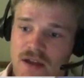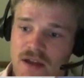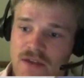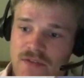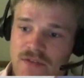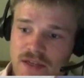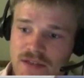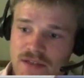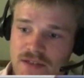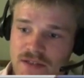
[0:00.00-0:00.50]

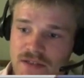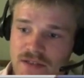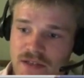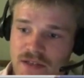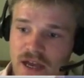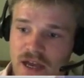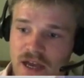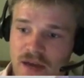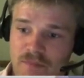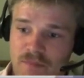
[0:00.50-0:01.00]
This
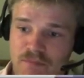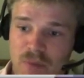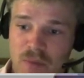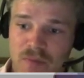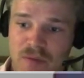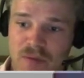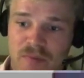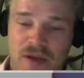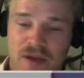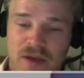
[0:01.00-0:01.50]

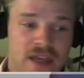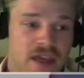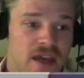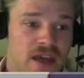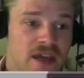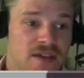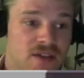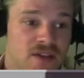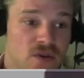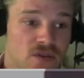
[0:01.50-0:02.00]
bumpy bit here
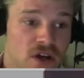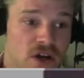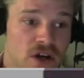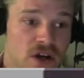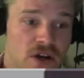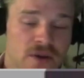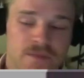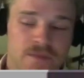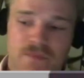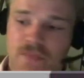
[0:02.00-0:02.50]
is your
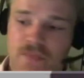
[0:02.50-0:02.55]
tongue.